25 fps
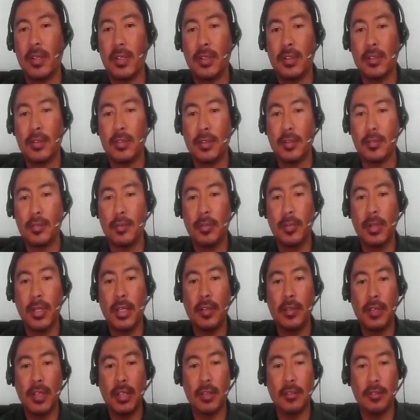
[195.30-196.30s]
So we
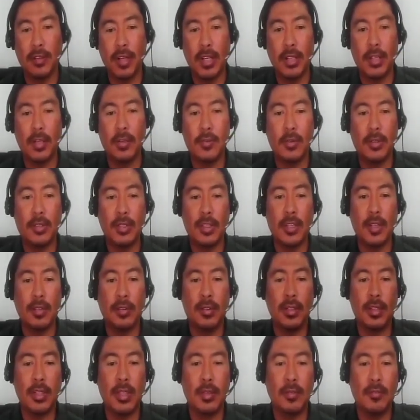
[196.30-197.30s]
believe that right now is the
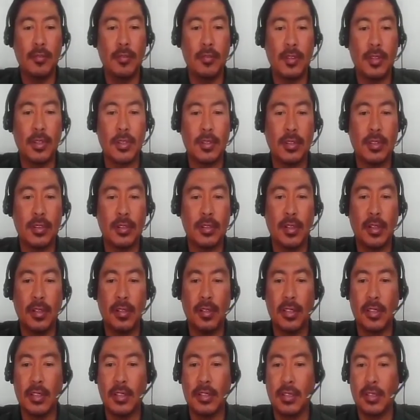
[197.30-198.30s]
correct time for us to
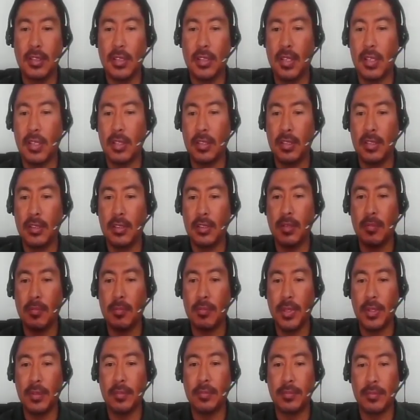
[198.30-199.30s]
start this uh, this
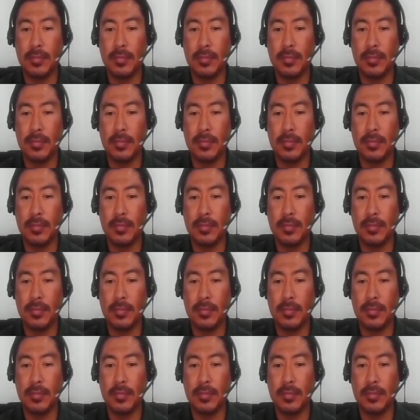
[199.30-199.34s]
campaign.